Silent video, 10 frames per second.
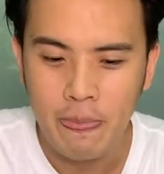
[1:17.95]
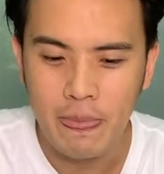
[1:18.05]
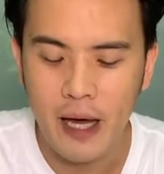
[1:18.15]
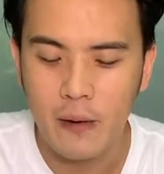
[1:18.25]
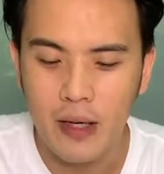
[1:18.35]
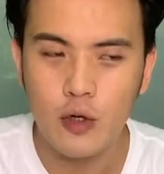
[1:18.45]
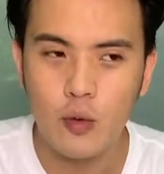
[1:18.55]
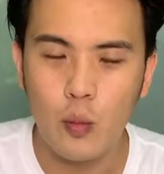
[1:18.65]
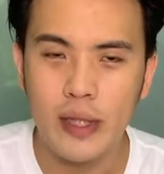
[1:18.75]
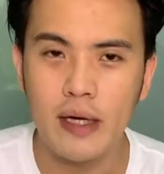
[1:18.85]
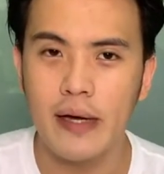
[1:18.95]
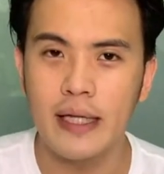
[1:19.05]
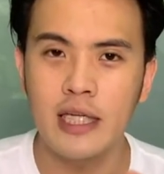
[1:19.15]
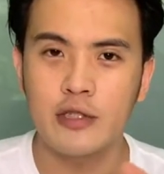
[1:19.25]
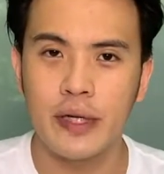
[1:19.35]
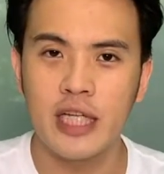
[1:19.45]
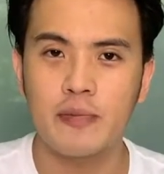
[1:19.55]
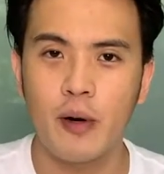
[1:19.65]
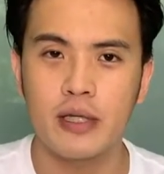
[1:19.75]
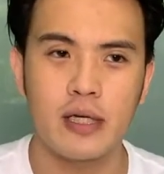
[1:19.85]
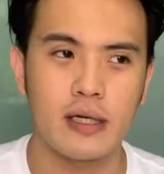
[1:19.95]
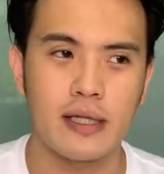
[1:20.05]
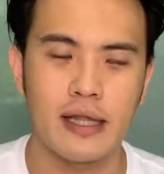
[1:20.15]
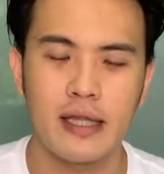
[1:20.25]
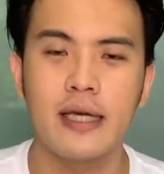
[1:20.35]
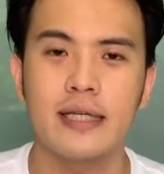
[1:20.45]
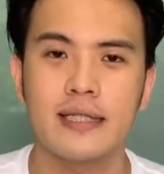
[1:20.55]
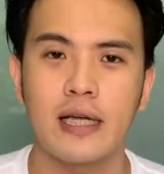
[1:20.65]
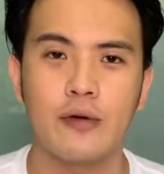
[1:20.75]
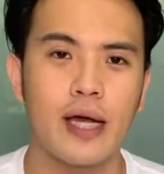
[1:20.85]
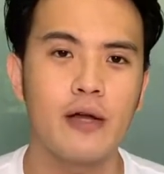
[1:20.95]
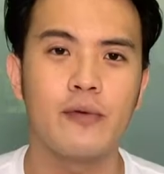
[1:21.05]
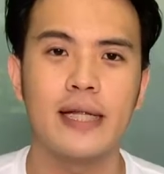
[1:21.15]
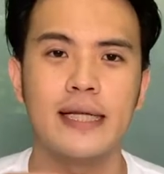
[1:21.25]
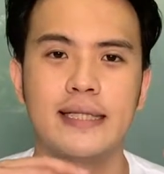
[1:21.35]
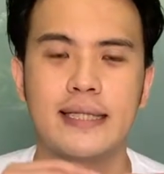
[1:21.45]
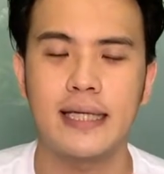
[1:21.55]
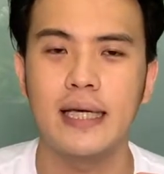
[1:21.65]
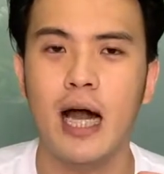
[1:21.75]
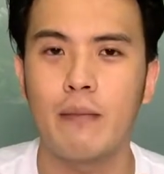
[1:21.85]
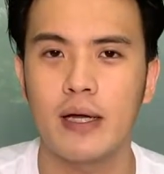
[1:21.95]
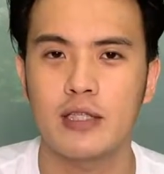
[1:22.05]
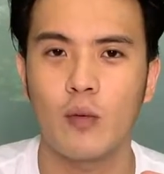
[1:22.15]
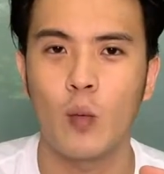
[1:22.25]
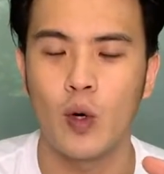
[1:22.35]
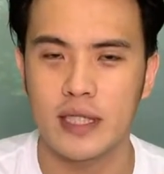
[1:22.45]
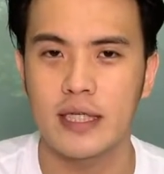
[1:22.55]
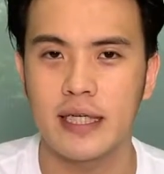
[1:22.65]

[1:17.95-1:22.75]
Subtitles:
Now, so without any drainage pot, the thing is that you can't really see how much water.